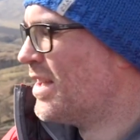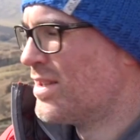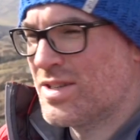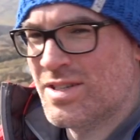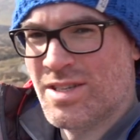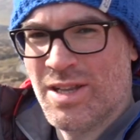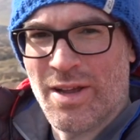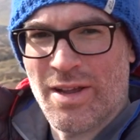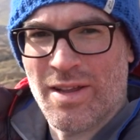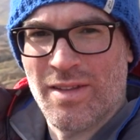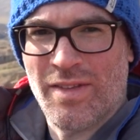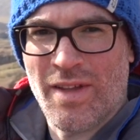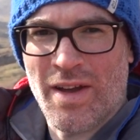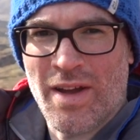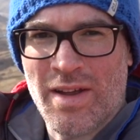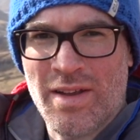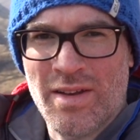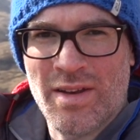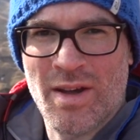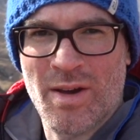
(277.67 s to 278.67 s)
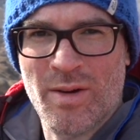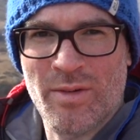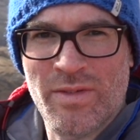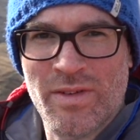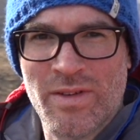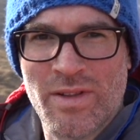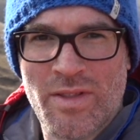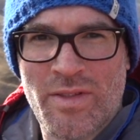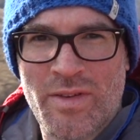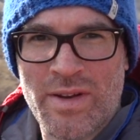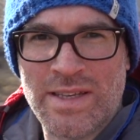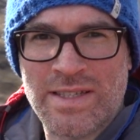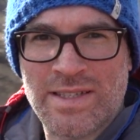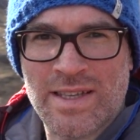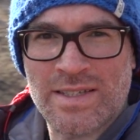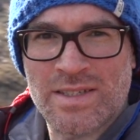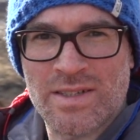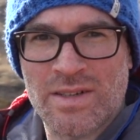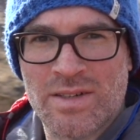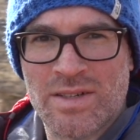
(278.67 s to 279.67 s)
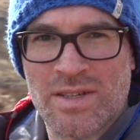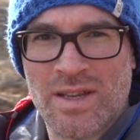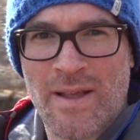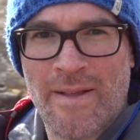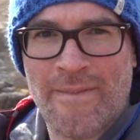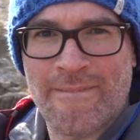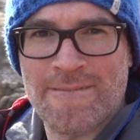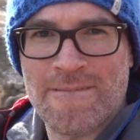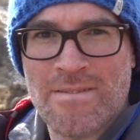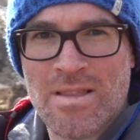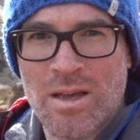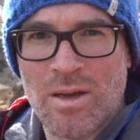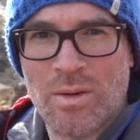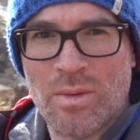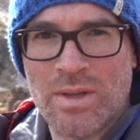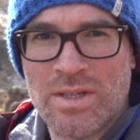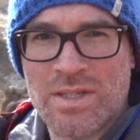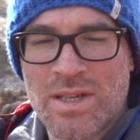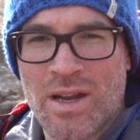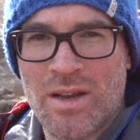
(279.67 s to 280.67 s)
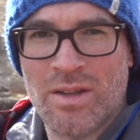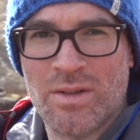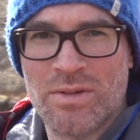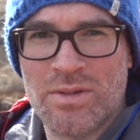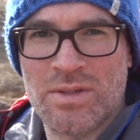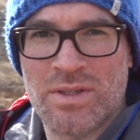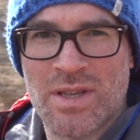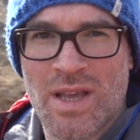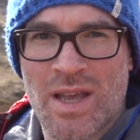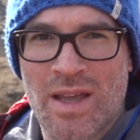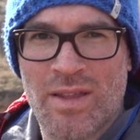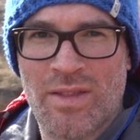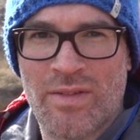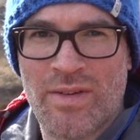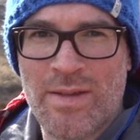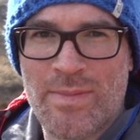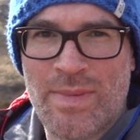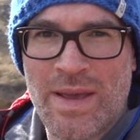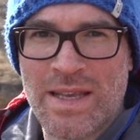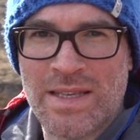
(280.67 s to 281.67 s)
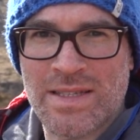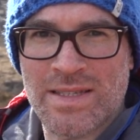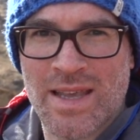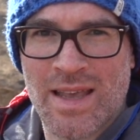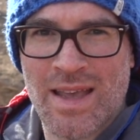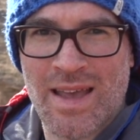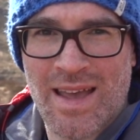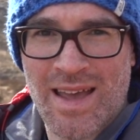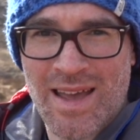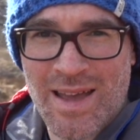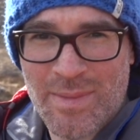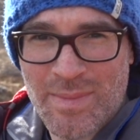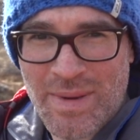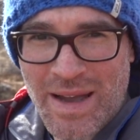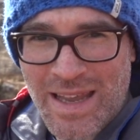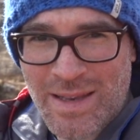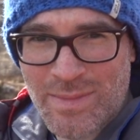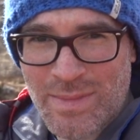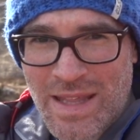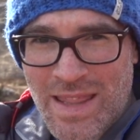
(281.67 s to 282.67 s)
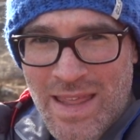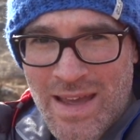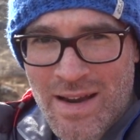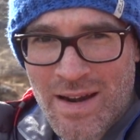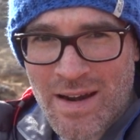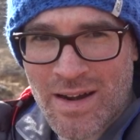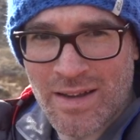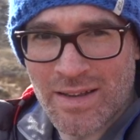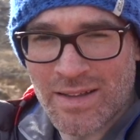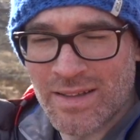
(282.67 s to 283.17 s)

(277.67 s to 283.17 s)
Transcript: just looking down over the Three Sisters, which are those 3 peaks behind me there.